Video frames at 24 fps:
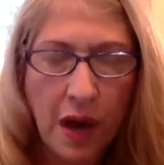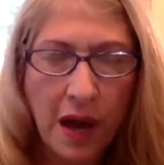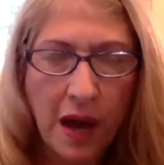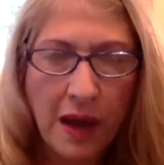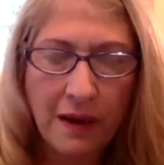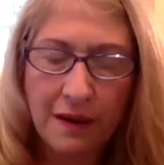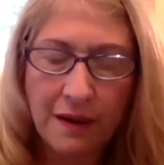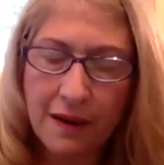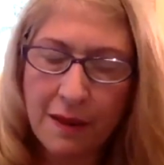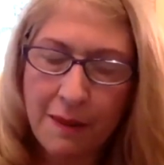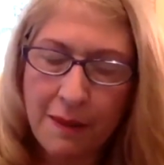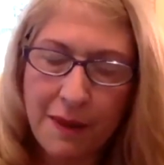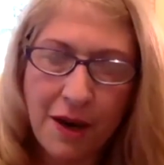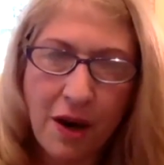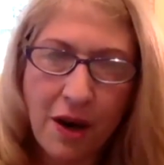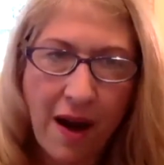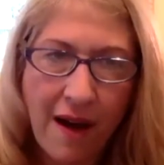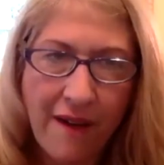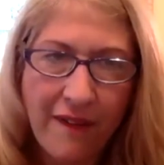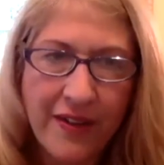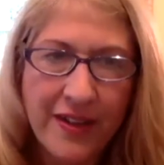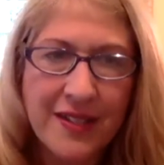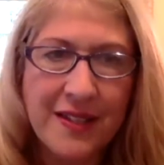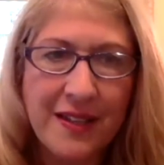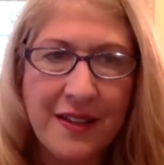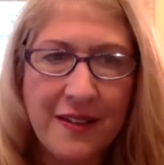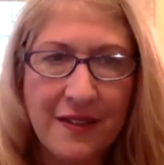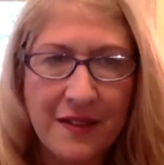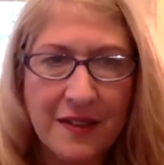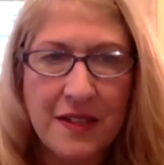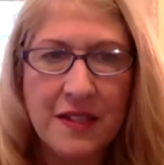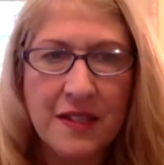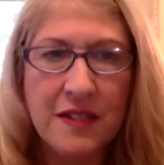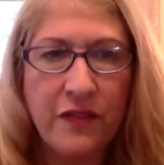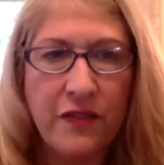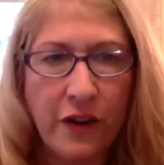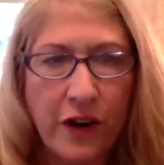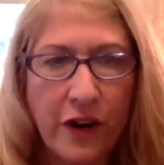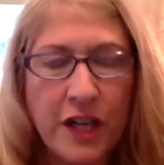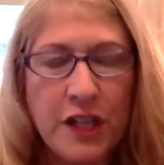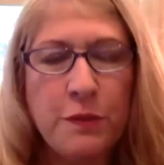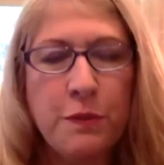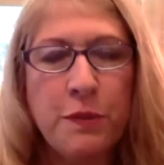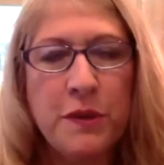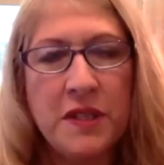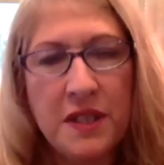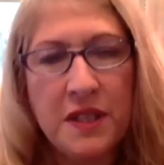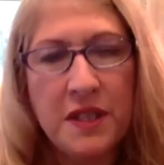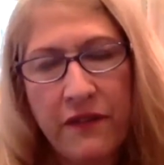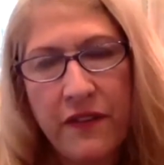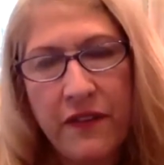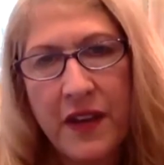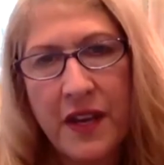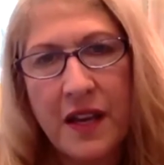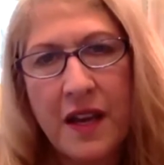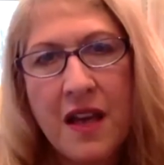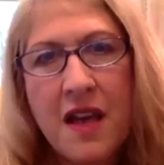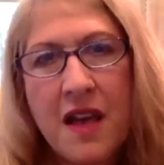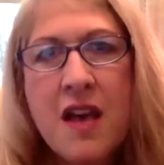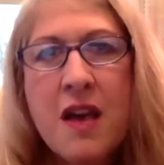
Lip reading: I mean, obviously this is very specific,